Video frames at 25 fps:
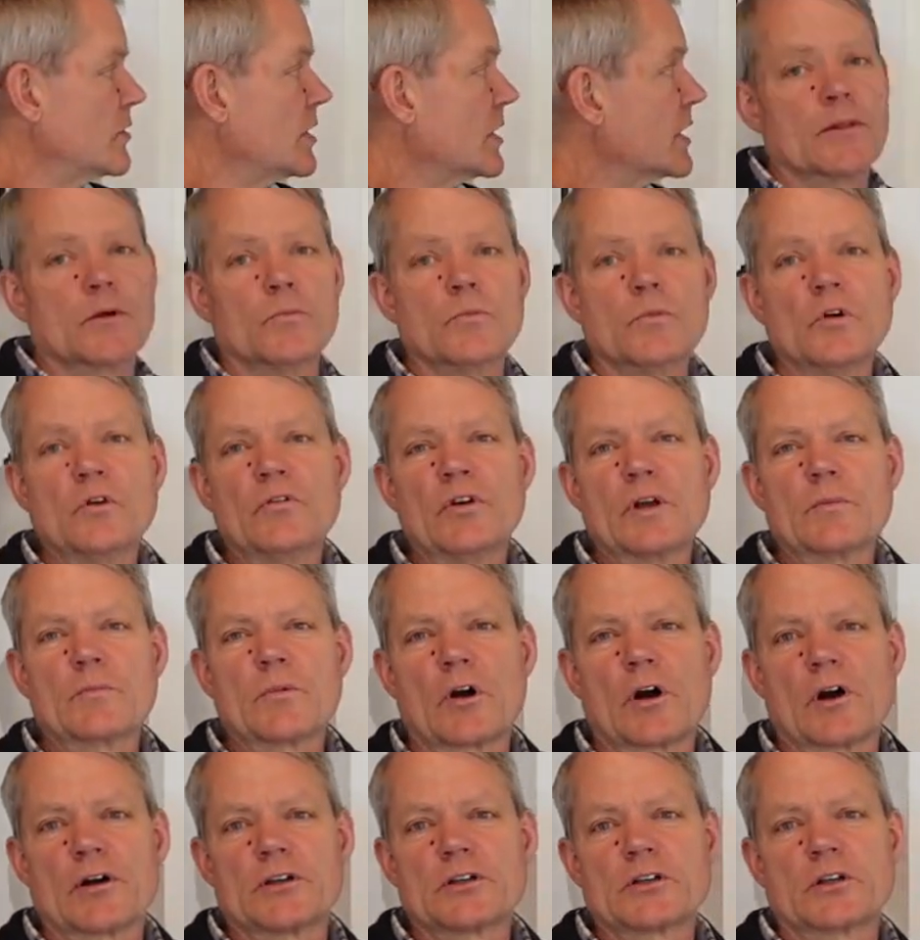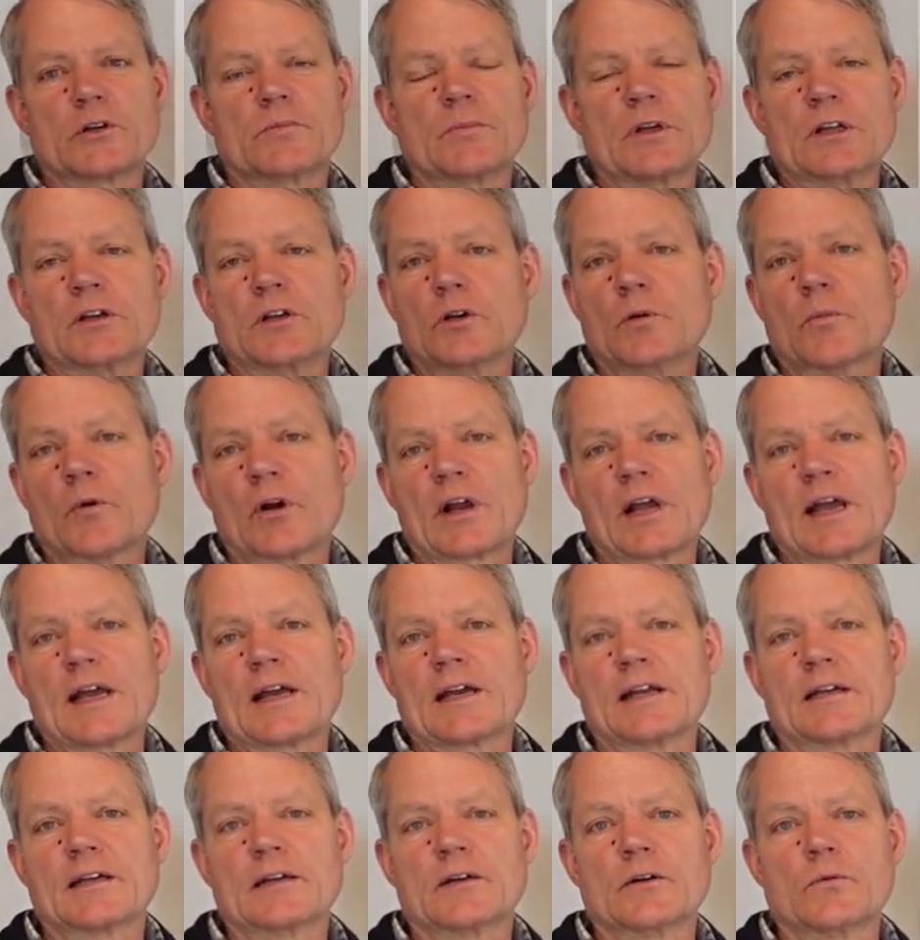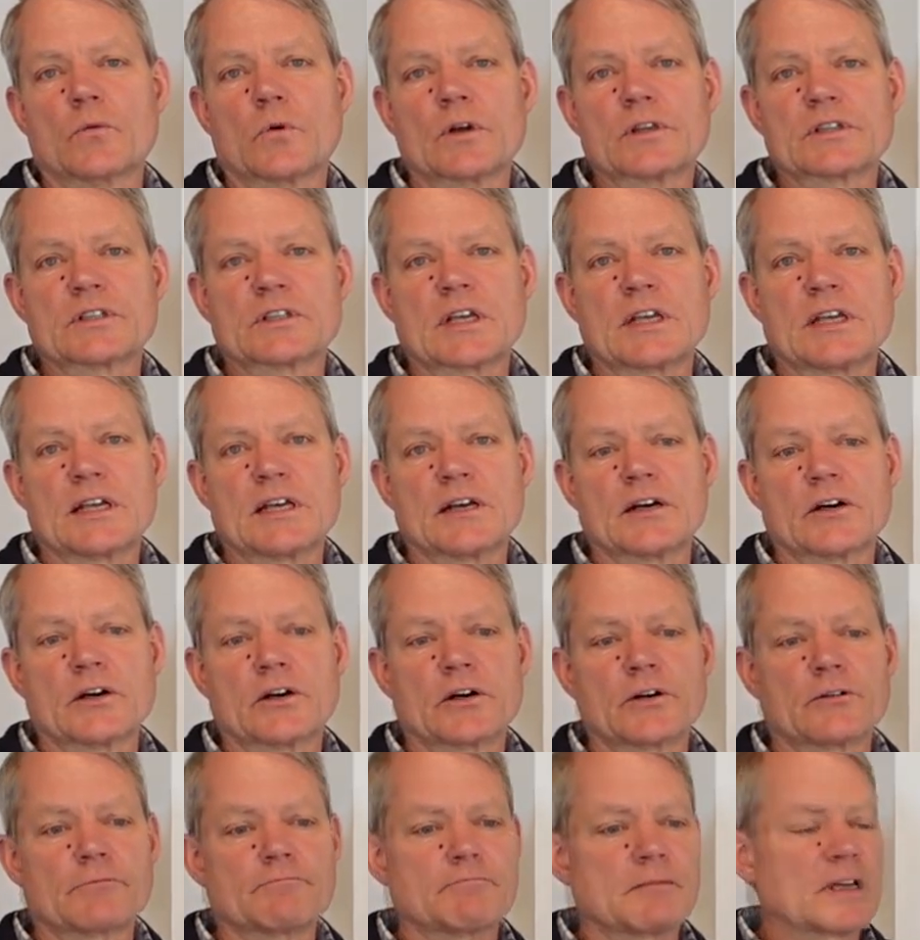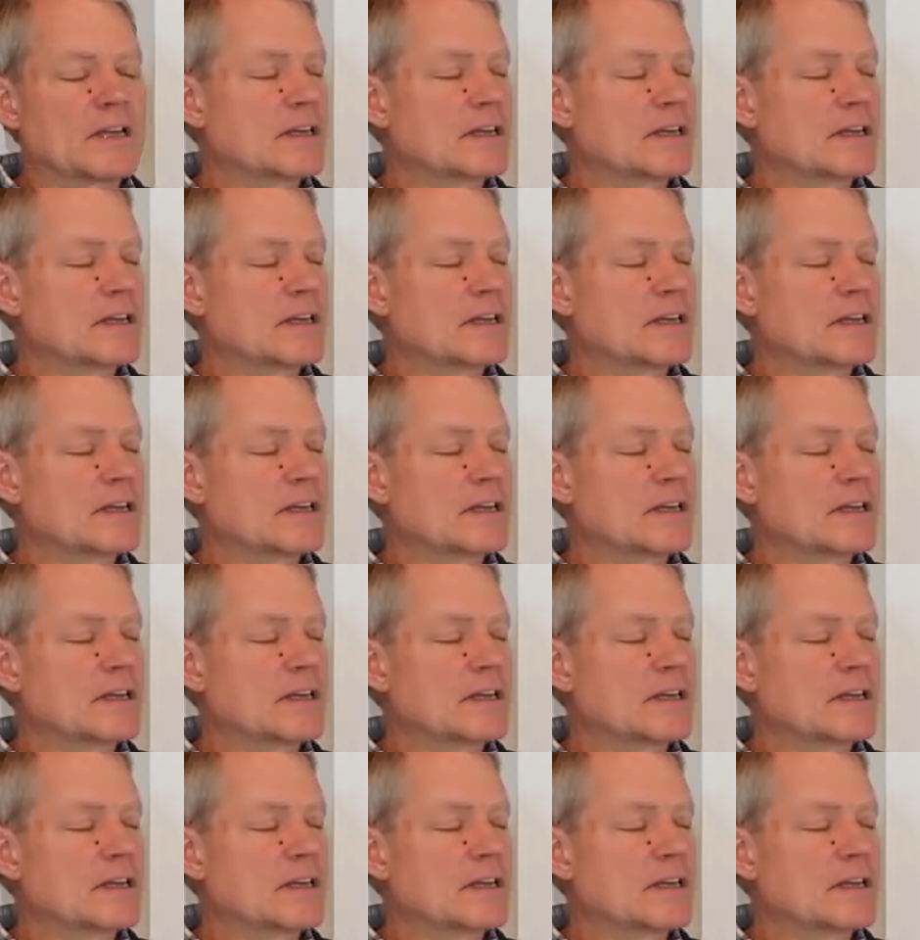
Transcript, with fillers: The moving parts should be lubricated once a year.